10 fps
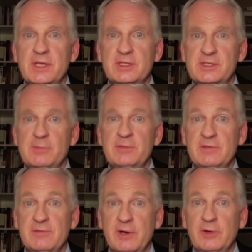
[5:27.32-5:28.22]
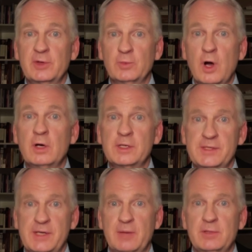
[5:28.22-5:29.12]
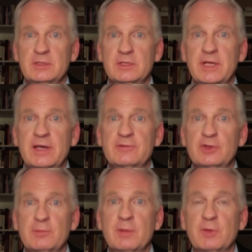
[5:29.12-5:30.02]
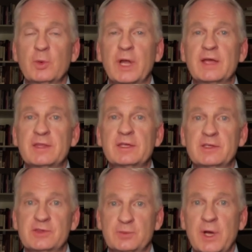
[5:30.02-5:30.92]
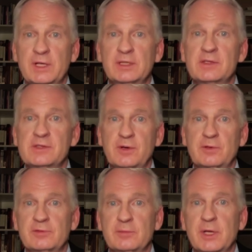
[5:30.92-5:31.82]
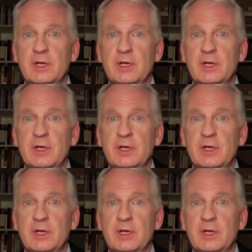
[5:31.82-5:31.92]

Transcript: that something very wrong has happened, and I have to remember what I think is right and start from